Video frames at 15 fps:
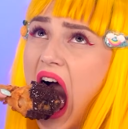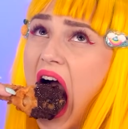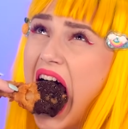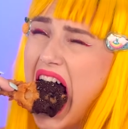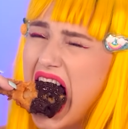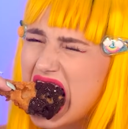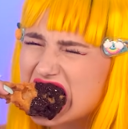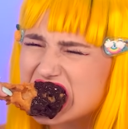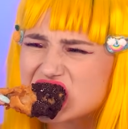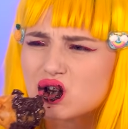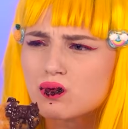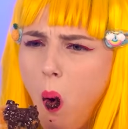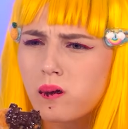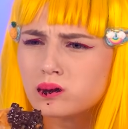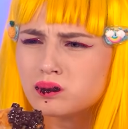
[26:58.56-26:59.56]
too!
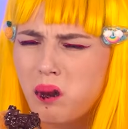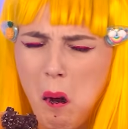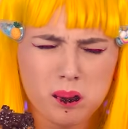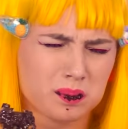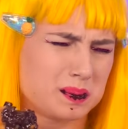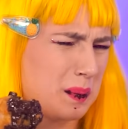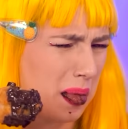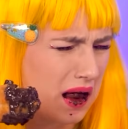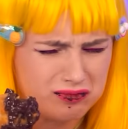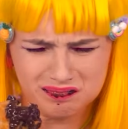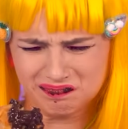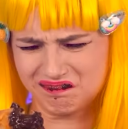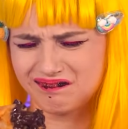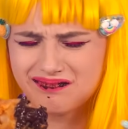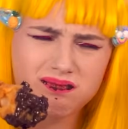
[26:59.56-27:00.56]
Ah!
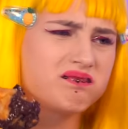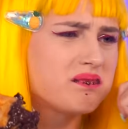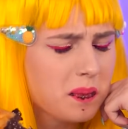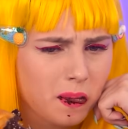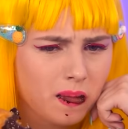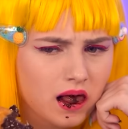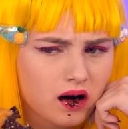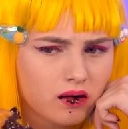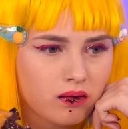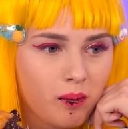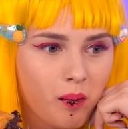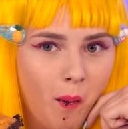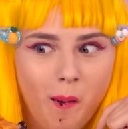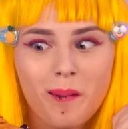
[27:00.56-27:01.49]
That is not